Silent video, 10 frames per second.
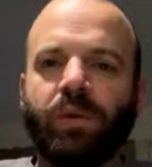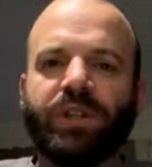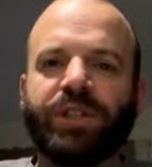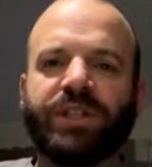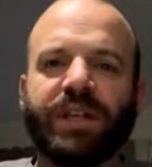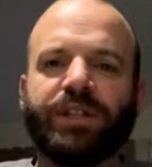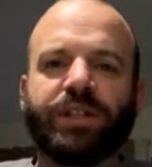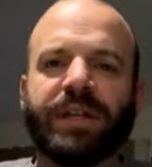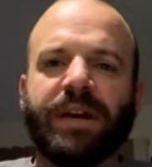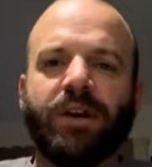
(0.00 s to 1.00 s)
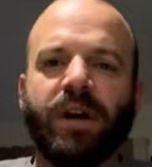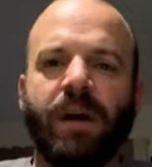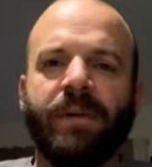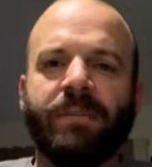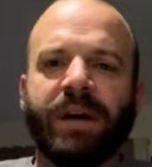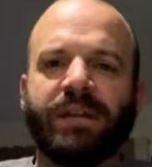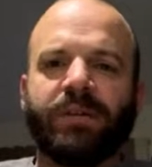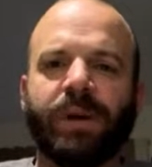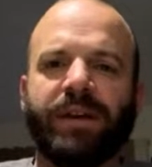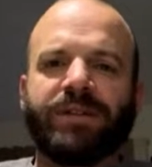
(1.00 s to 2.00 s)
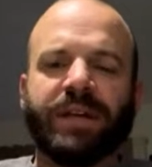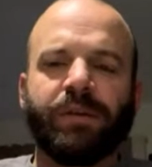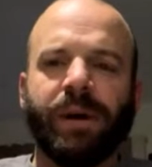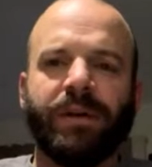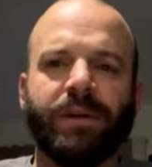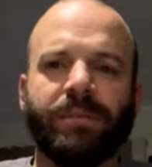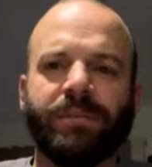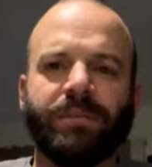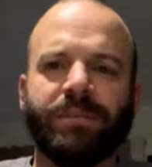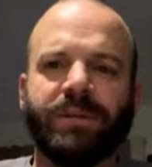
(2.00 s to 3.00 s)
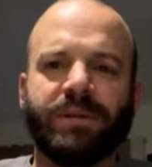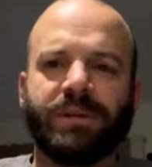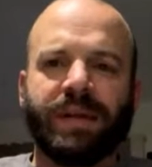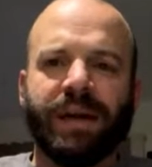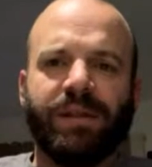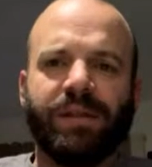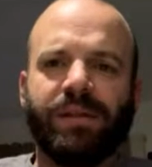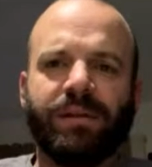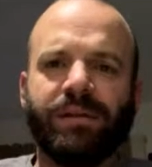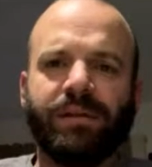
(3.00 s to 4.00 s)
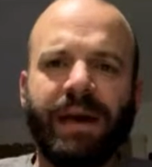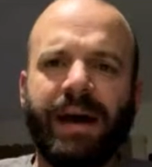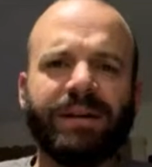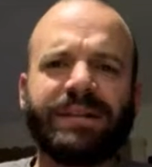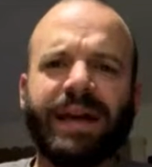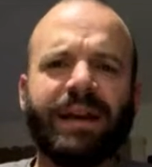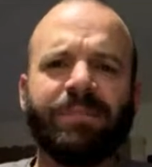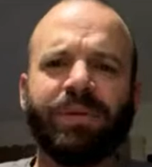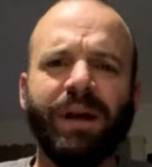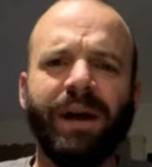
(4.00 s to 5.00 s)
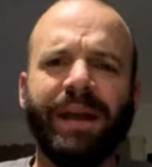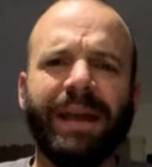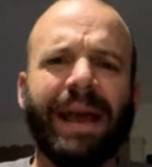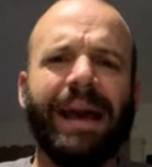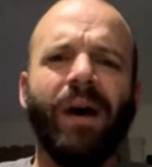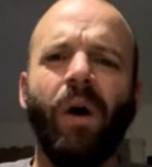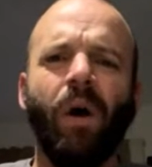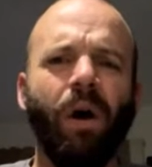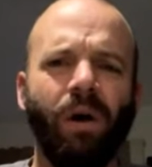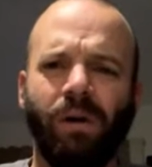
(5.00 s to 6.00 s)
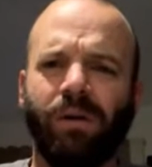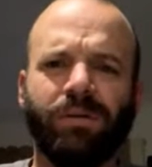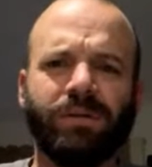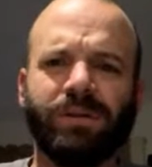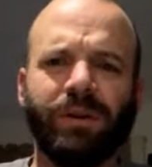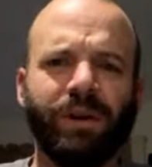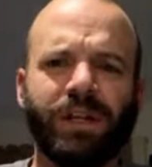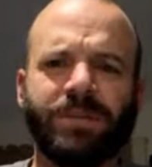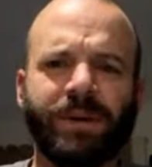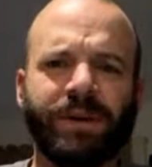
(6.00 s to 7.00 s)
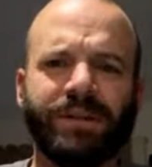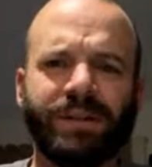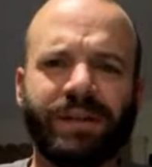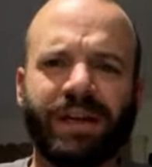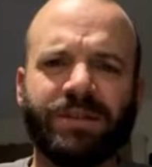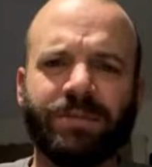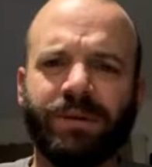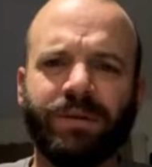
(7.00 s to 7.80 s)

But just like her comment about the rattlesnake roundup death, how does that apply at all to her experience at the expo?